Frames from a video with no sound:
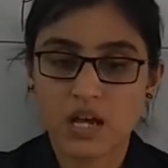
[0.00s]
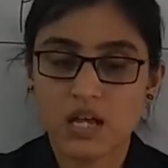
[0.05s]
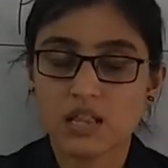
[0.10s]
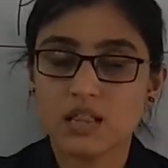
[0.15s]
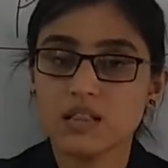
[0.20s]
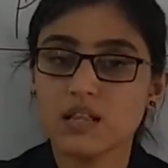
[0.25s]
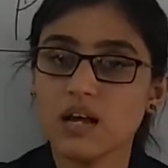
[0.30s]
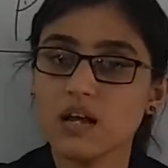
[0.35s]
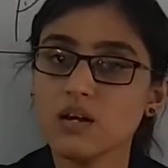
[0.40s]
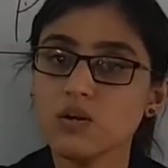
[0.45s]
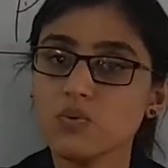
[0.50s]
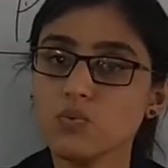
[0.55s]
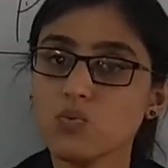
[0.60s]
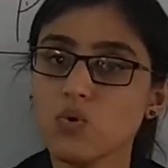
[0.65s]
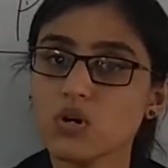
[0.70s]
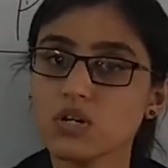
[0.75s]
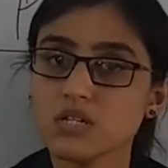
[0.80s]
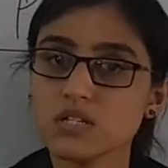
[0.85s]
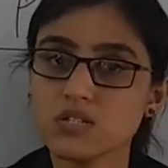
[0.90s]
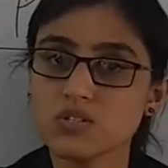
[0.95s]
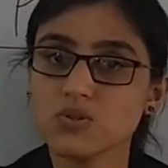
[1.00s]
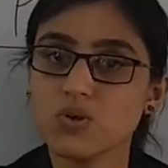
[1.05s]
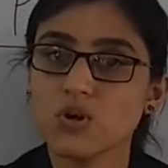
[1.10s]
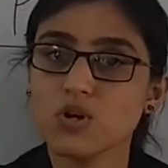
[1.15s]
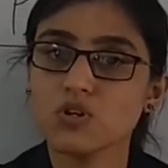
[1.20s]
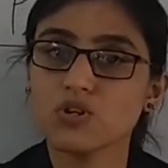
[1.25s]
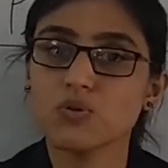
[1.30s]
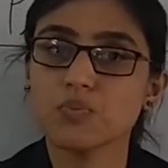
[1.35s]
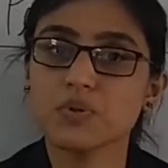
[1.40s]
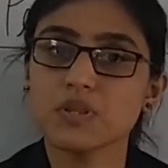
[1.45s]
then what is
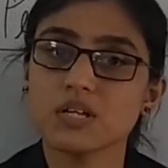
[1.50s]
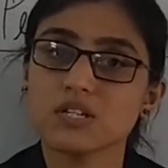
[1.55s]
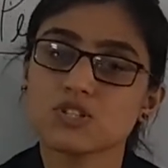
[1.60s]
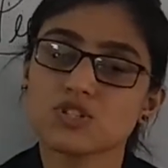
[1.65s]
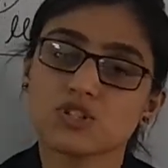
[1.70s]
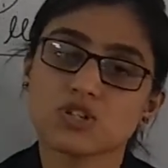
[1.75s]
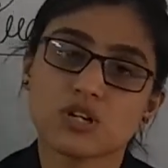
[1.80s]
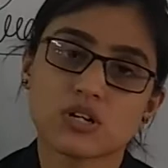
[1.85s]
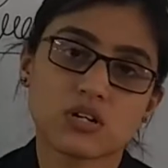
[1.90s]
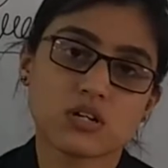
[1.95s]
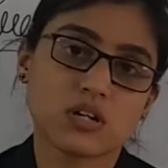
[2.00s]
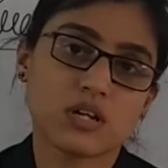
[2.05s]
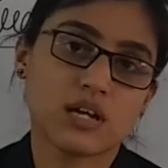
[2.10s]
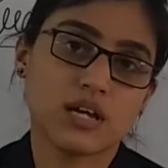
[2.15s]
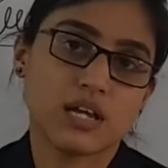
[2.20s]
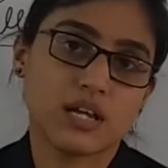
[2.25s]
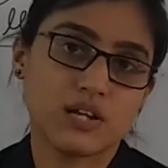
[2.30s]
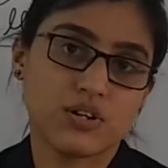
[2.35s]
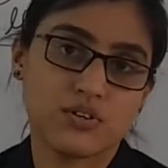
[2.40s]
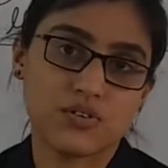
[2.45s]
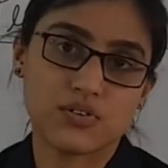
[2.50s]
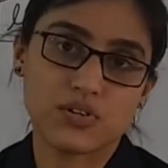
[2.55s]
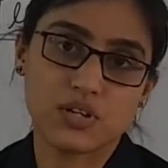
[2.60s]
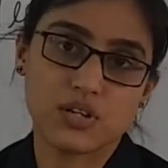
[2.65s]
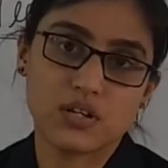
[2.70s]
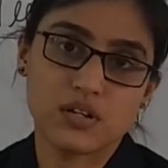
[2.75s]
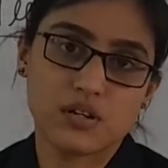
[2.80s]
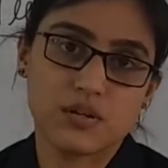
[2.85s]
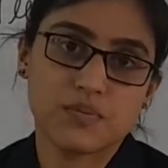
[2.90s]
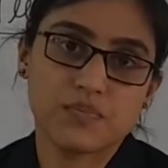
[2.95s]
going to be the journal entry?
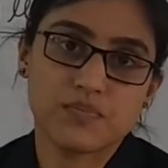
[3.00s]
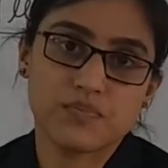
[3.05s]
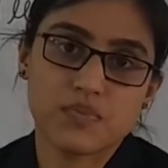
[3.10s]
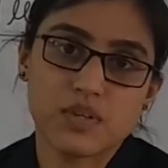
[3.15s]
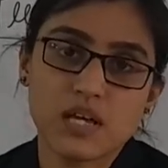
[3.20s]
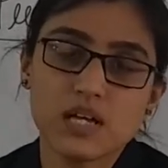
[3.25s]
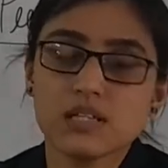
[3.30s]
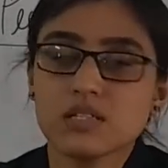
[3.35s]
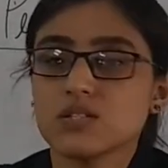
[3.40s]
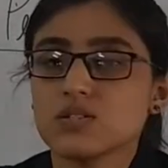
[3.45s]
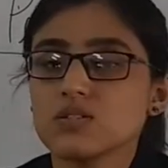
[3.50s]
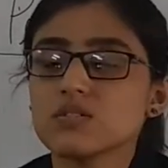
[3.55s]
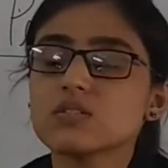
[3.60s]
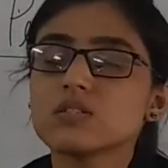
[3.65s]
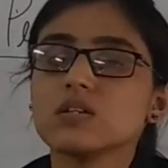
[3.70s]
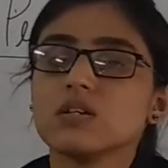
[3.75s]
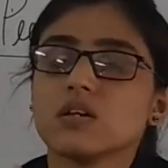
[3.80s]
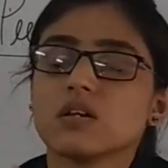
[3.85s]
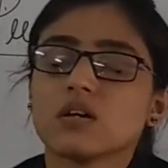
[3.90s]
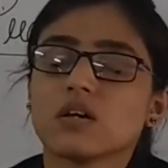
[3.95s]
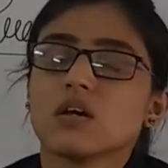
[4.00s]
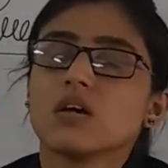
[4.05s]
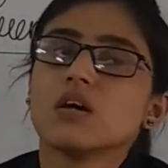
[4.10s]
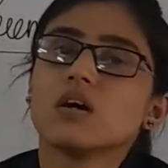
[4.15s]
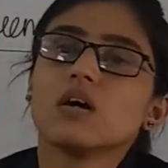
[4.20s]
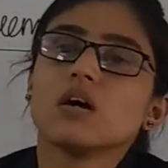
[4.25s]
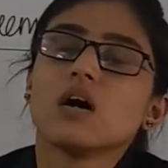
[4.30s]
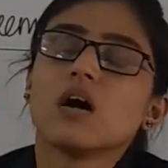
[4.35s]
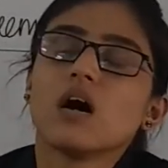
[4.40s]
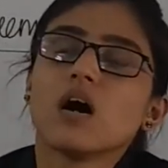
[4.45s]
Yes, see,
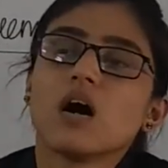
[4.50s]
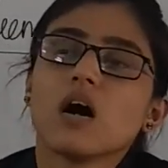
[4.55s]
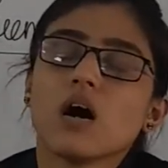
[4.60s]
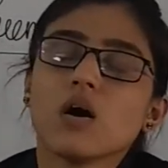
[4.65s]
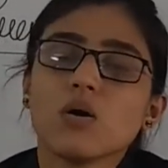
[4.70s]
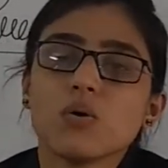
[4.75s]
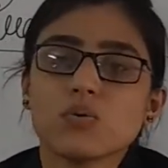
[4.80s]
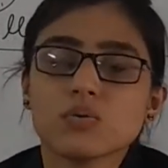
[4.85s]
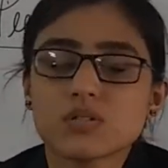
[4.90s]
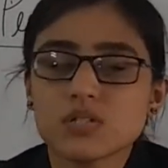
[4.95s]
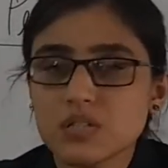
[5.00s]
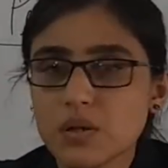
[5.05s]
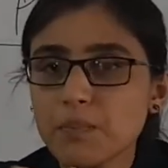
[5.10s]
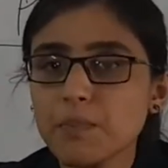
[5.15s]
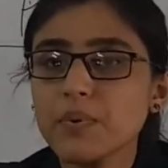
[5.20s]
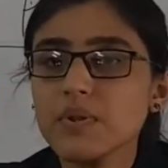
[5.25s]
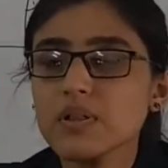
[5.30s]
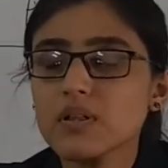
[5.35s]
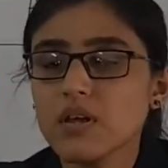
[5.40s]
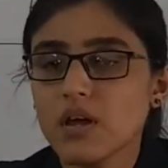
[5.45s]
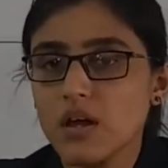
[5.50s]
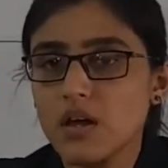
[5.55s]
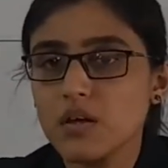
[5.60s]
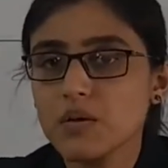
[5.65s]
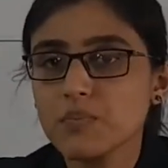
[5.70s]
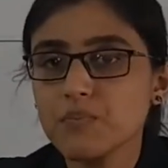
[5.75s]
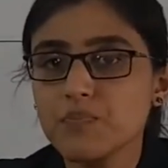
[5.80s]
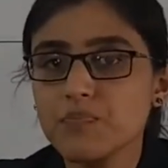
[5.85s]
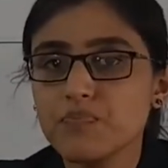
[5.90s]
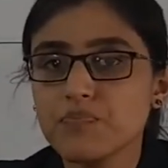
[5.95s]
simple
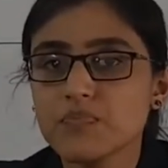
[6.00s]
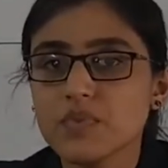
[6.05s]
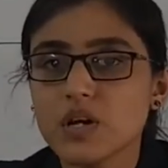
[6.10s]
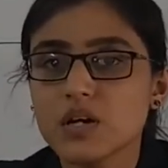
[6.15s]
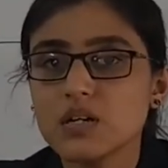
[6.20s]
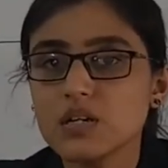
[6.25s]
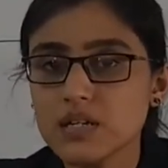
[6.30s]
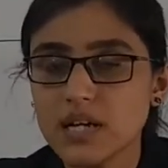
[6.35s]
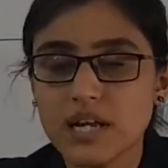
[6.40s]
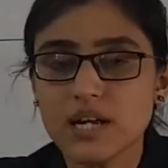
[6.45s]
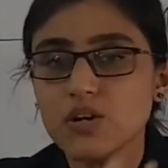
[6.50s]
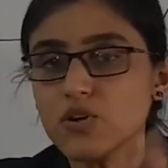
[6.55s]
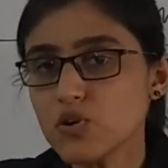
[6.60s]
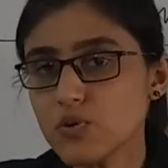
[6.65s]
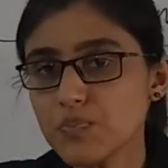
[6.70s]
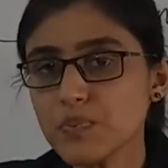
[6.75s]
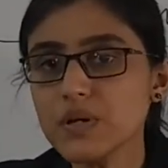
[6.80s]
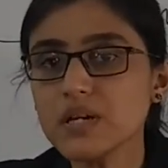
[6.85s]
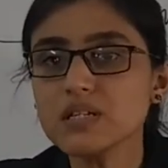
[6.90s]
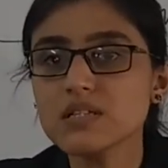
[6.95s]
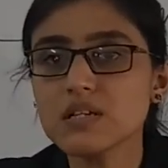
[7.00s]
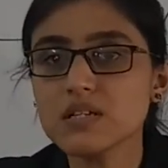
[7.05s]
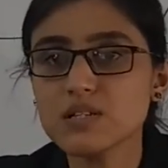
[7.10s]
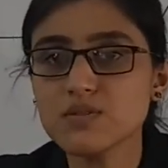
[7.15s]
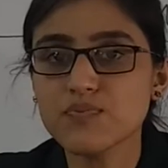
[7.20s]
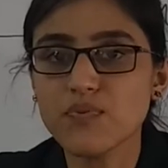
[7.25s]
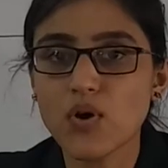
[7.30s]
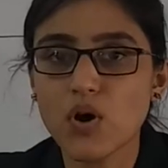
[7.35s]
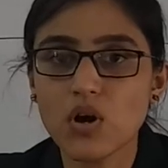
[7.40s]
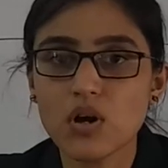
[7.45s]
thing, 10 rupees is
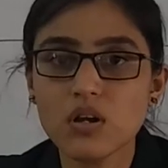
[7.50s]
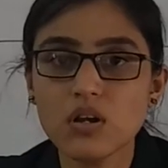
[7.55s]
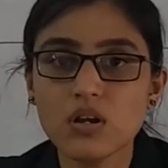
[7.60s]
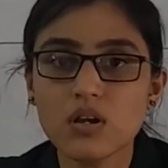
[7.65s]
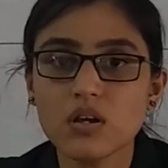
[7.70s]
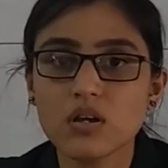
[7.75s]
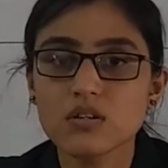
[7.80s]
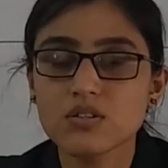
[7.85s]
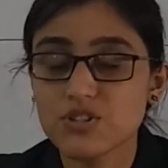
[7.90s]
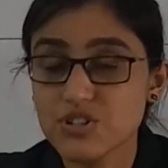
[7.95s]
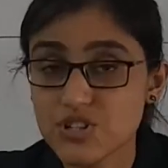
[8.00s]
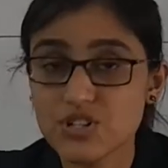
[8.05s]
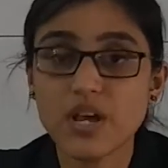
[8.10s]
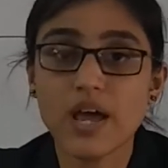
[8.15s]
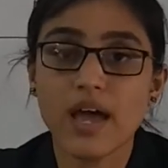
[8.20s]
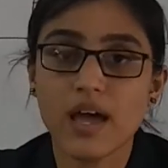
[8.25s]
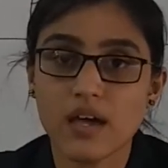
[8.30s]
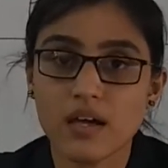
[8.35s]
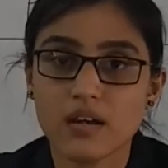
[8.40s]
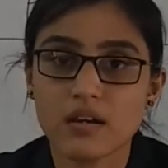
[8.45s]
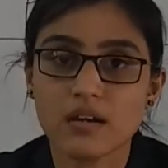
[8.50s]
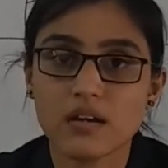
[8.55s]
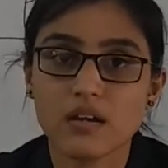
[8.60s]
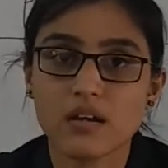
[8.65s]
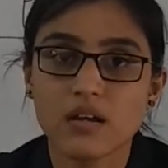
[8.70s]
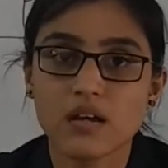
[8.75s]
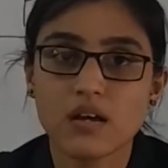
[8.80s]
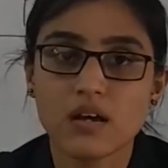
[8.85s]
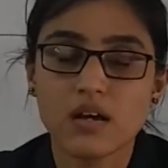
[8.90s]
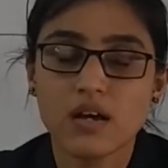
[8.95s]
for share
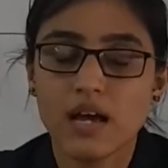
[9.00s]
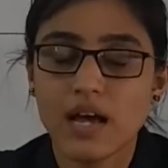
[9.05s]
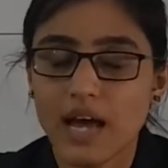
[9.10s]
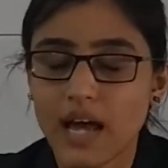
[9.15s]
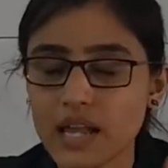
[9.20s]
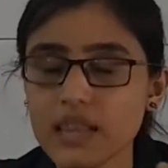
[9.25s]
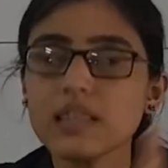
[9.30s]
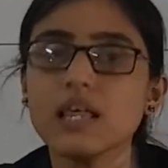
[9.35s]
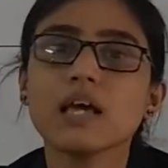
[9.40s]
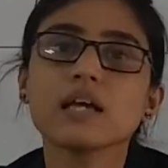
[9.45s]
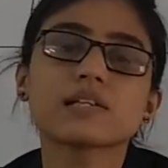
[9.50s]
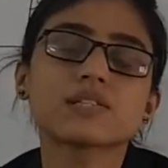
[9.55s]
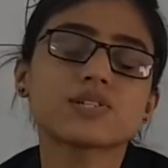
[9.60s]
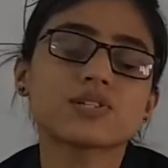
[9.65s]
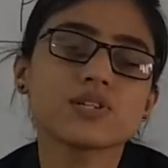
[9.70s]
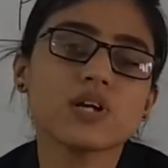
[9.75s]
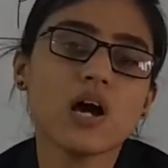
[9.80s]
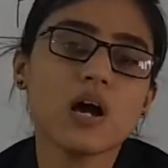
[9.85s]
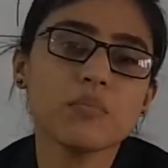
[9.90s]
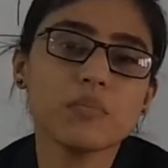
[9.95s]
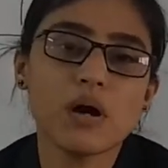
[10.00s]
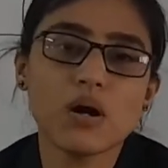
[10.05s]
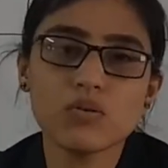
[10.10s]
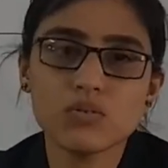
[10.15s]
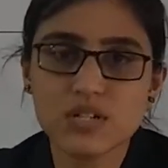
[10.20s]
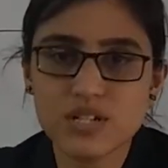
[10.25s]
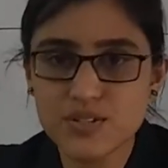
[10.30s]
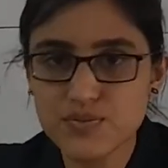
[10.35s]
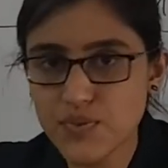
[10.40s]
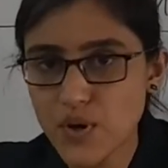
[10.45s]
and the extra amount
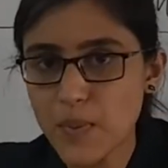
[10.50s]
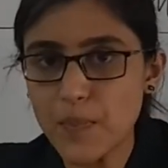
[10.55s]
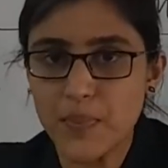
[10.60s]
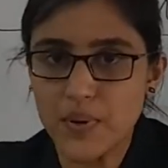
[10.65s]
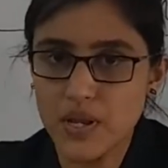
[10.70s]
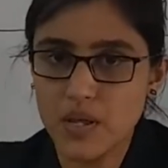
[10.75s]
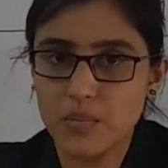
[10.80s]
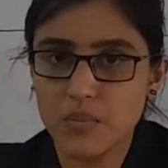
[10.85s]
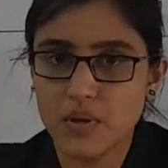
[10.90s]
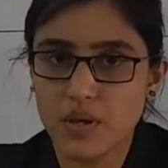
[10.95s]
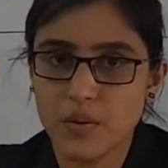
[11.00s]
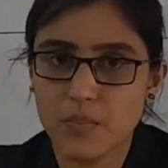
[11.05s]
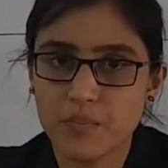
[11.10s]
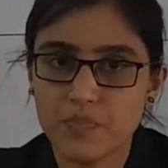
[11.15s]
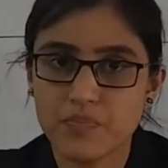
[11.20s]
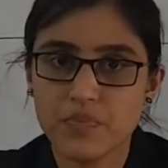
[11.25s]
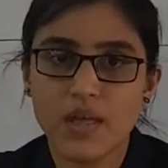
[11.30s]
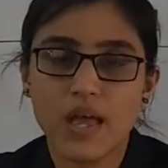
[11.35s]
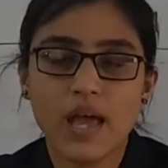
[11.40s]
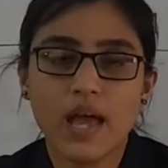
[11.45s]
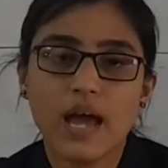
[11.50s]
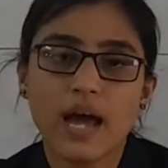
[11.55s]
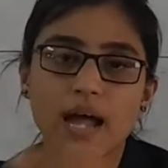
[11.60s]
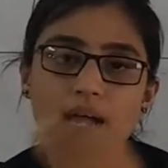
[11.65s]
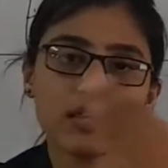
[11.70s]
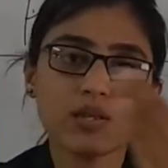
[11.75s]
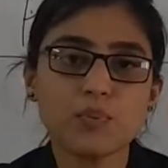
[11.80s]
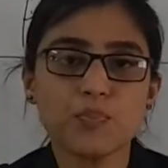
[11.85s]
is for premium, and the